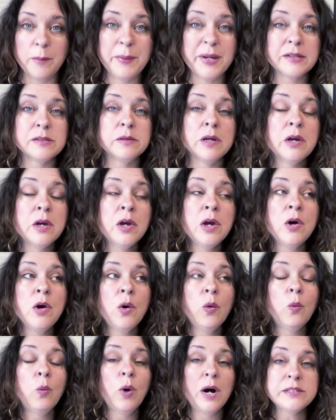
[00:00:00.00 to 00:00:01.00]
Because
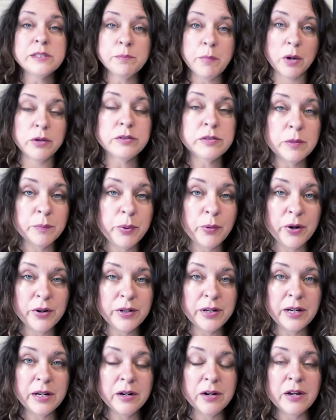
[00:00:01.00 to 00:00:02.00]
what's most
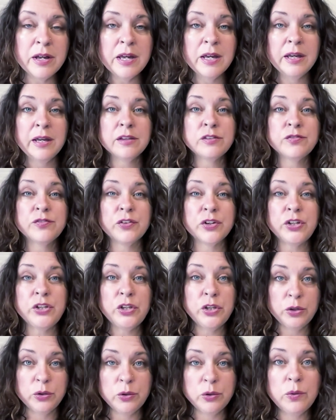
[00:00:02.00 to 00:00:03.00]
important here is for
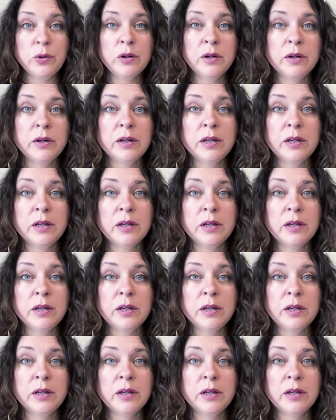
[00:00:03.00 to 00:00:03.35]
you,